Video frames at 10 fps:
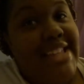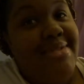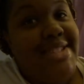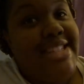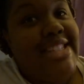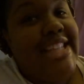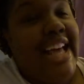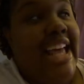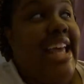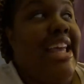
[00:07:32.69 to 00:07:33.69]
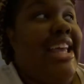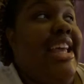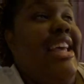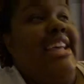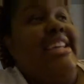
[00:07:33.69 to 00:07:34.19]
I'm just like,
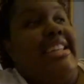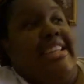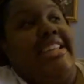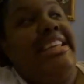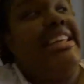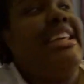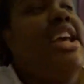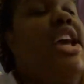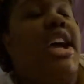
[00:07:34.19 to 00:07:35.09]
eh.